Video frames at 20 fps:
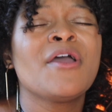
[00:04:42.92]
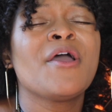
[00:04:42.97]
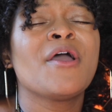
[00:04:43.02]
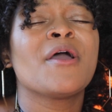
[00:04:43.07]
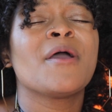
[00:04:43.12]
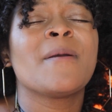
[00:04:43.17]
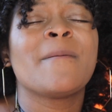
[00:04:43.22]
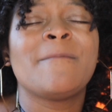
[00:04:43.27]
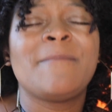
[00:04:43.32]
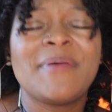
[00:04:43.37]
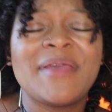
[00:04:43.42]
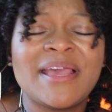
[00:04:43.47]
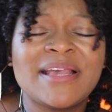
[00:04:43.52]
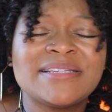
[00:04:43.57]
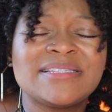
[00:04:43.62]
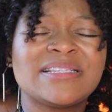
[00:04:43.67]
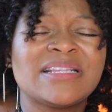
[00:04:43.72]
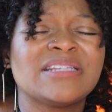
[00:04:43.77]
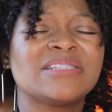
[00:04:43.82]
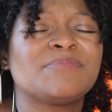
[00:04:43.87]
her
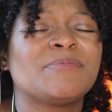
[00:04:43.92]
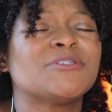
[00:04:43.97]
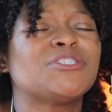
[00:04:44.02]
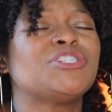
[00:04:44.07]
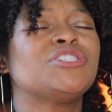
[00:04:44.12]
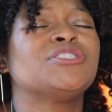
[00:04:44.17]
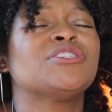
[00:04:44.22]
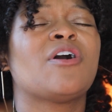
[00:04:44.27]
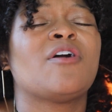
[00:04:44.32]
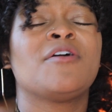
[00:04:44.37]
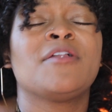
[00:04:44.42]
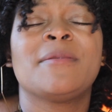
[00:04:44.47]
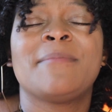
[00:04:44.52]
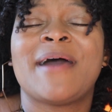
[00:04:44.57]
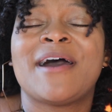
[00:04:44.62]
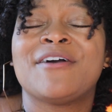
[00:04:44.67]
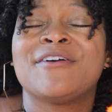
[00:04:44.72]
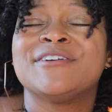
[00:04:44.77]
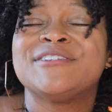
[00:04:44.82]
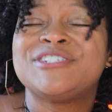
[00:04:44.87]
business, but she's all
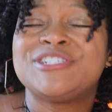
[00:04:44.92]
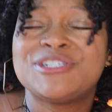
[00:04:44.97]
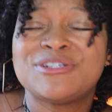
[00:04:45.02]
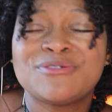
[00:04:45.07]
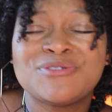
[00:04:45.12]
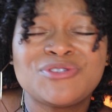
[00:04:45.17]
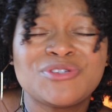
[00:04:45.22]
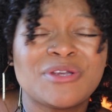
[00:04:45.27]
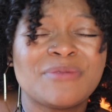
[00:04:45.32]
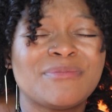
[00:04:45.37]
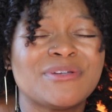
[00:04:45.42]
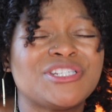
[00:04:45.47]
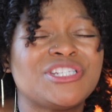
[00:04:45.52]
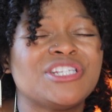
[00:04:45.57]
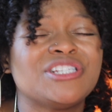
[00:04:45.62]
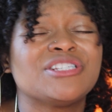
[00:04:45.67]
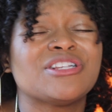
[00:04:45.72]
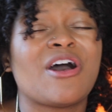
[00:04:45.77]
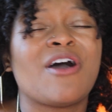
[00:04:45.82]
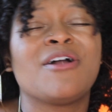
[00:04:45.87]
about her children, but
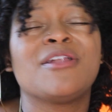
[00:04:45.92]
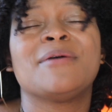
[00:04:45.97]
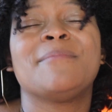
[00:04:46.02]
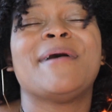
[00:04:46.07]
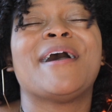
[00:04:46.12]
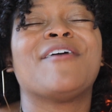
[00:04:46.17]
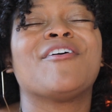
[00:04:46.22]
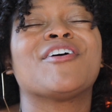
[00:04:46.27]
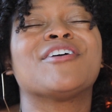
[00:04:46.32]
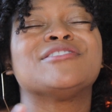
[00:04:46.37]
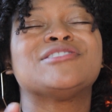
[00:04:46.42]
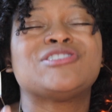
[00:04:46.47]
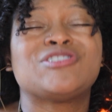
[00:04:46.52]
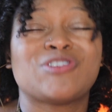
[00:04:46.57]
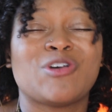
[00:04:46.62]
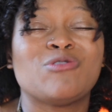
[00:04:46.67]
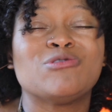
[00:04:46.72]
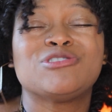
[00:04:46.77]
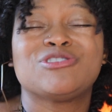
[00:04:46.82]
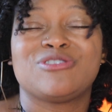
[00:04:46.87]
she's all about her
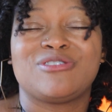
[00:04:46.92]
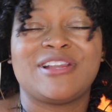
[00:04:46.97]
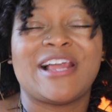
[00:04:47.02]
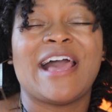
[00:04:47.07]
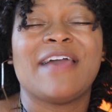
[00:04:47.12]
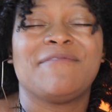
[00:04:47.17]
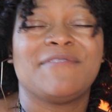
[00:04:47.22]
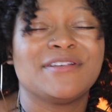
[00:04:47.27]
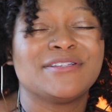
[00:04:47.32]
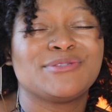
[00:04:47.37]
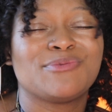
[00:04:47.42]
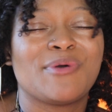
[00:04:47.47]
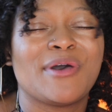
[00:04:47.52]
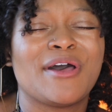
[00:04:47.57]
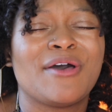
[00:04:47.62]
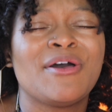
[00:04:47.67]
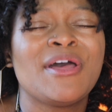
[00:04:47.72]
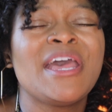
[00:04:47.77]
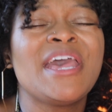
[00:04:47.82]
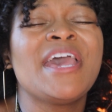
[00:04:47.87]
social life as
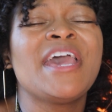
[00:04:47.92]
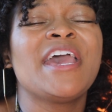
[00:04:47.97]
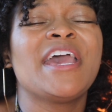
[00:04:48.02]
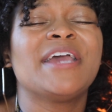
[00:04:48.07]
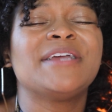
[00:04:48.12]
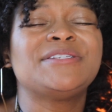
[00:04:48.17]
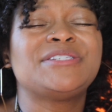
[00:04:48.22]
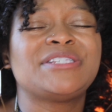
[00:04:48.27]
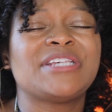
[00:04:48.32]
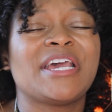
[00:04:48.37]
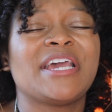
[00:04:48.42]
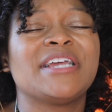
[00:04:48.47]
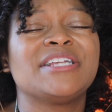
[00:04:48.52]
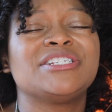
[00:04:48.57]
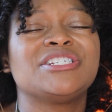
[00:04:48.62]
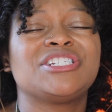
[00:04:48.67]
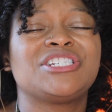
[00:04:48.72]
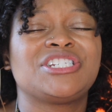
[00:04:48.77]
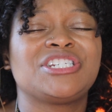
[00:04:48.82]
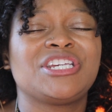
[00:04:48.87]
well. And
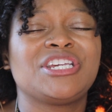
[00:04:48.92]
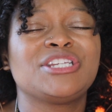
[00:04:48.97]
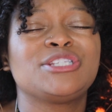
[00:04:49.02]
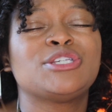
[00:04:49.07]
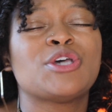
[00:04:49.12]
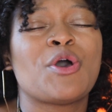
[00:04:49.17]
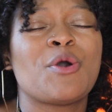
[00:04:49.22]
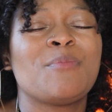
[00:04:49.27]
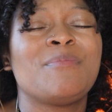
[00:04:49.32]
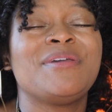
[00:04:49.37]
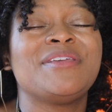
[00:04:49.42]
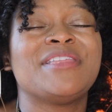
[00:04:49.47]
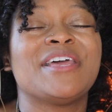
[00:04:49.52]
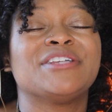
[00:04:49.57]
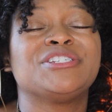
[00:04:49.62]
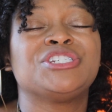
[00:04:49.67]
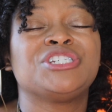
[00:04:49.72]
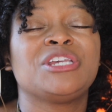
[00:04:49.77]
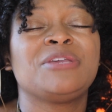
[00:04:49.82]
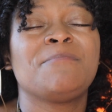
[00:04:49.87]
saying she told me
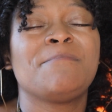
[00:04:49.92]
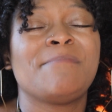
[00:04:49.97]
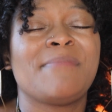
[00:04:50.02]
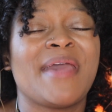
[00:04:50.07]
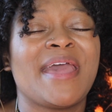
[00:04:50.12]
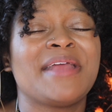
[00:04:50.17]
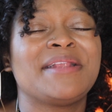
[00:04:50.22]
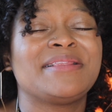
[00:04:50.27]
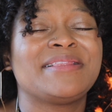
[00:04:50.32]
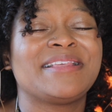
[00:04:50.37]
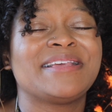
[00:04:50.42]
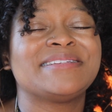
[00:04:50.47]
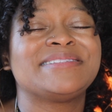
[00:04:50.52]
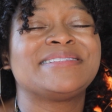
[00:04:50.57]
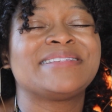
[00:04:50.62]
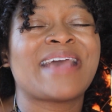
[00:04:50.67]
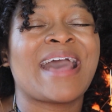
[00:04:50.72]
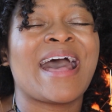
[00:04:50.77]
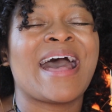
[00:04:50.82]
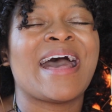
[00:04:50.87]
that she met
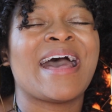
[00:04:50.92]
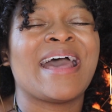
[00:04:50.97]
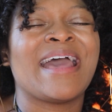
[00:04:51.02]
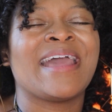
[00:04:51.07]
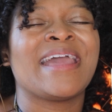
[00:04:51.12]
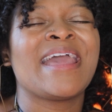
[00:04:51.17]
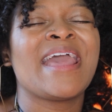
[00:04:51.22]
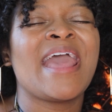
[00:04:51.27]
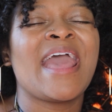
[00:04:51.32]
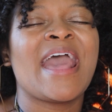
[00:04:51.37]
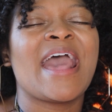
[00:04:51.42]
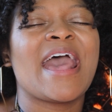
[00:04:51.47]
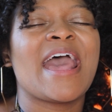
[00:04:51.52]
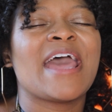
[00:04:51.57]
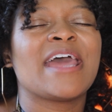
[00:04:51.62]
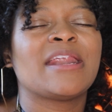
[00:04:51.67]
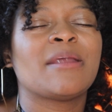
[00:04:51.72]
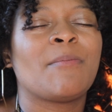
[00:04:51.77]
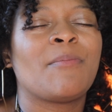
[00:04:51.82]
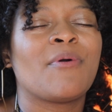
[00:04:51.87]
this guy
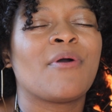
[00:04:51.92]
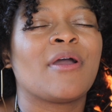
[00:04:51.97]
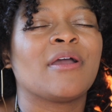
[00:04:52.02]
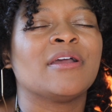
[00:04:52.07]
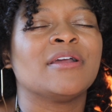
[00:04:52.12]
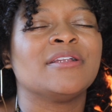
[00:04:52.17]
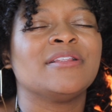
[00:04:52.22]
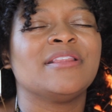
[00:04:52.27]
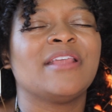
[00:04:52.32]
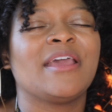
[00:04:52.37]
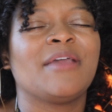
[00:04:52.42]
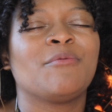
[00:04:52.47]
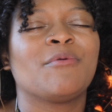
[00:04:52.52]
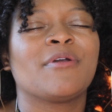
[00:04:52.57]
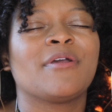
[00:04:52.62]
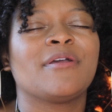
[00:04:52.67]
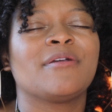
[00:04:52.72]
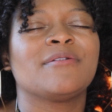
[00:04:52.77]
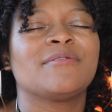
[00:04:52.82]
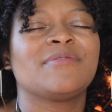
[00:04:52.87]
at a bar, and they
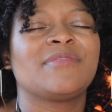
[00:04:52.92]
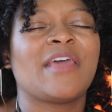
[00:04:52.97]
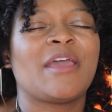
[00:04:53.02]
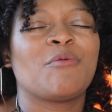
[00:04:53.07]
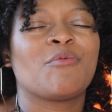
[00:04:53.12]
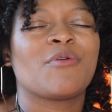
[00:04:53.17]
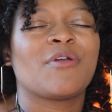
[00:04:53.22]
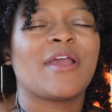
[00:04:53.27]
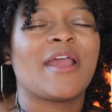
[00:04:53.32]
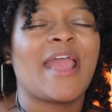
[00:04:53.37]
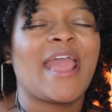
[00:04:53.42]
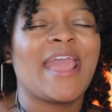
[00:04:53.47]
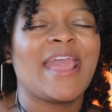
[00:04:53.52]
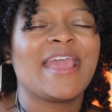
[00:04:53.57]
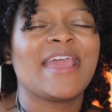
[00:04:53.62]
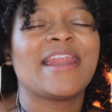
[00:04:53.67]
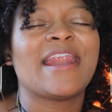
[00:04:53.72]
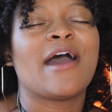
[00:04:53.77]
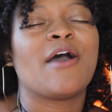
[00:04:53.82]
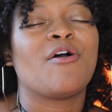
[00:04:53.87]
were
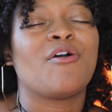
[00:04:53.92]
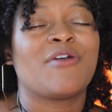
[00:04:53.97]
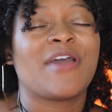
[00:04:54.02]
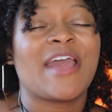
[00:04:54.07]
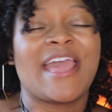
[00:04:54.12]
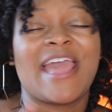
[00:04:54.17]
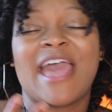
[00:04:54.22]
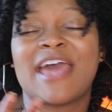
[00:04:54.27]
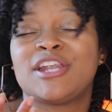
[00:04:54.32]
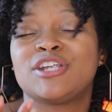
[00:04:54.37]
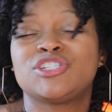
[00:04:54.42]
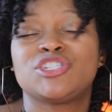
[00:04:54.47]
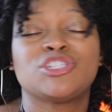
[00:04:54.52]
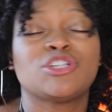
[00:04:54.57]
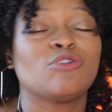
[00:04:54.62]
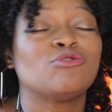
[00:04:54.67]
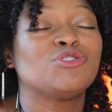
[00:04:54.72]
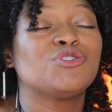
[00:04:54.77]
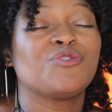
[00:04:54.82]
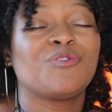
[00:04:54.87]
hanging out, okay, at a
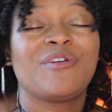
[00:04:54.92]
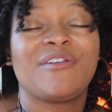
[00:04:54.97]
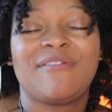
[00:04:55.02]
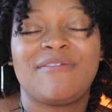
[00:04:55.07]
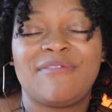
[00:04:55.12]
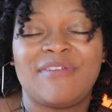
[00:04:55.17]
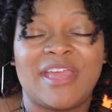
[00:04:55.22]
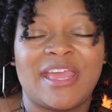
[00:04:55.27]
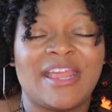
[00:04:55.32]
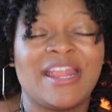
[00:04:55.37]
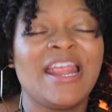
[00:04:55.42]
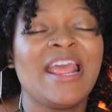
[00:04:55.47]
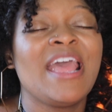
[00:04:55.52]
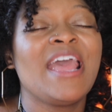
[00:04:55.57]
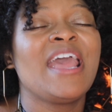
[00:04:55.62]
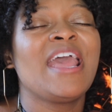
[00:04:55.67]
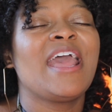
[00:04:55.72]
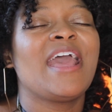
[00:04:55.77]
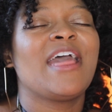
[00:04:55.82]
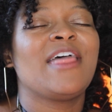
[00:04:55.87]
social event,
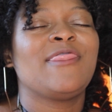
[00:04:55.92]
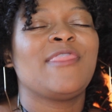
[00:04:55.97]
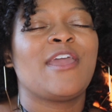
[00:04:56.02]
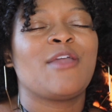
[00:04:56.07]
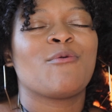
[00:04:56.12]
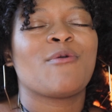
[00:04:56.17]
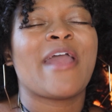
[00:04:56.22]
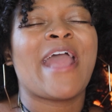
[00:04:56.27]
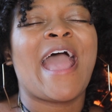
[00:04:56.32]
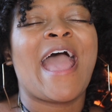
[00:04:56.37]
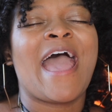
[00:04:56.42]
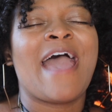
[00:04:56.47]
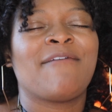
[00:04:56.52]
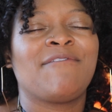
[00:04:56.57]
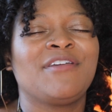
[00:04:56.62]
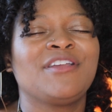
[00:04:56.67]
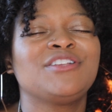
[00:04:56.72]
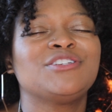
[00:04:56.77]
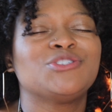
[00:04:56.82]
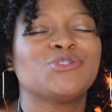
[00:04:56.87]
and they were
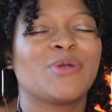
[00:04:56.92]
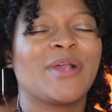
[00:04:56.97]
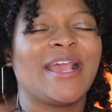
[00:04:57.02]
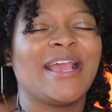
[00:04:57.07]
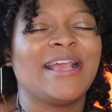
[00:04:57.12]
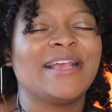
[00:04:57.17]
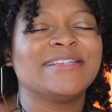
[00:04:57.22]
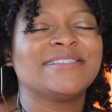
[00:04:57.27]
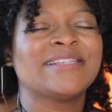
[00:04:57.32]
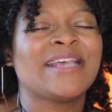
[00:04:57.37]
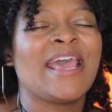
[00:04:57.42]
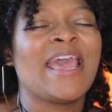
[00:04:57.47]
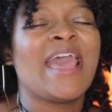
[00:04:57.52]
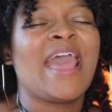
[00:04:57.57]
having drinks.